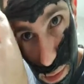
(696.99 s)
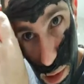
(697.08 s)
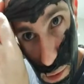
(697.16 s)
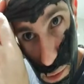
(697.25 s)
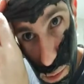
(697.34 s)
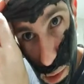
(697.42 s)

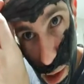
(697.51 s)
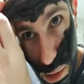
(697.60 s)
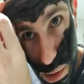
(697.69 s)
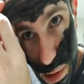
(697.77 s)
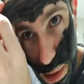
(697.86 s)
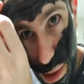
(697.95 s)
From what I've
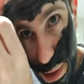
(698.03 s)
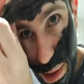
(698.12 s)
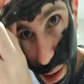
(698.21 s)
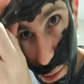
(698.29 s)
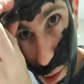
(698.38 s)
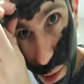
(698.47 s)
seen,
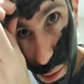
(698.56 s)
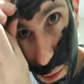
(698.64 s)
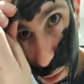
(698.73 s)
that one